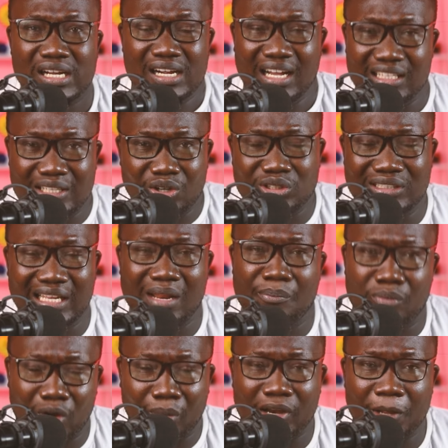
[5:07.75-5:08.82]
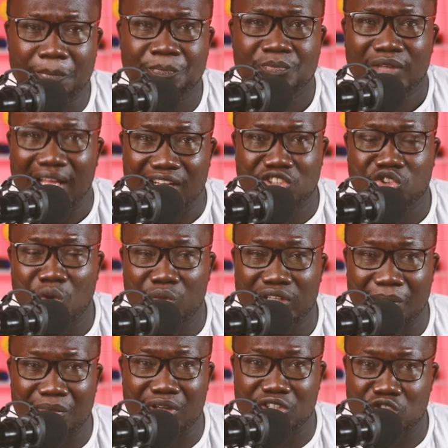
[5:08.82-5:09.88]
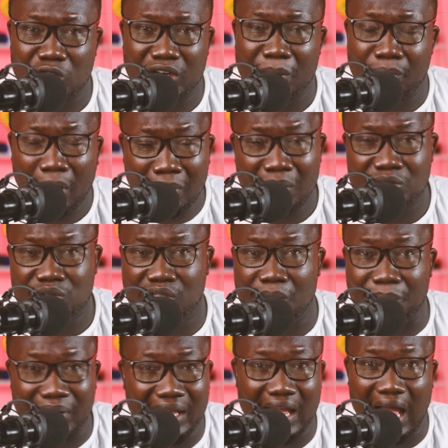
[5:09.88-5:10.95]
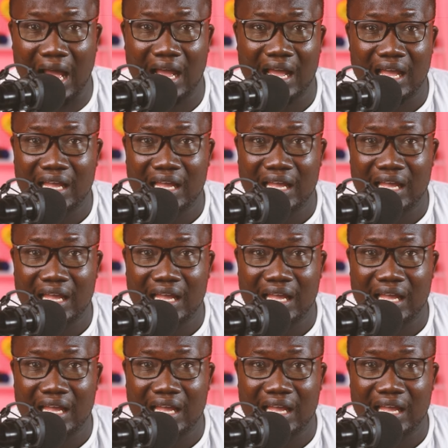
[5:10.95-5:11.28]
It tells you that the problem is not the player.